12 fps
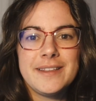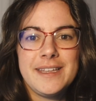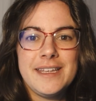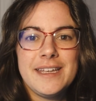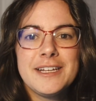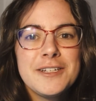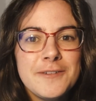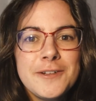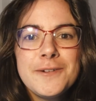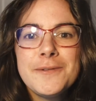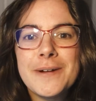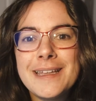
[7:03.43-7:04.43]
the
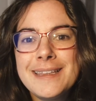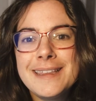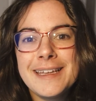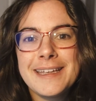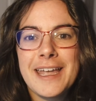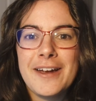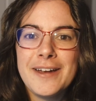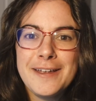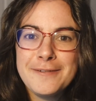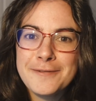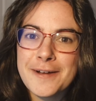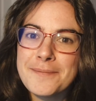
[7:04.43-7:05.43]
interview with
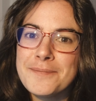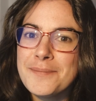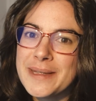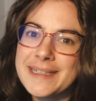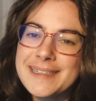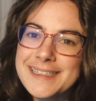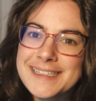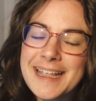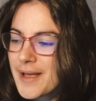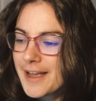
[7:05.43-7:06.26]
Gary from Mint.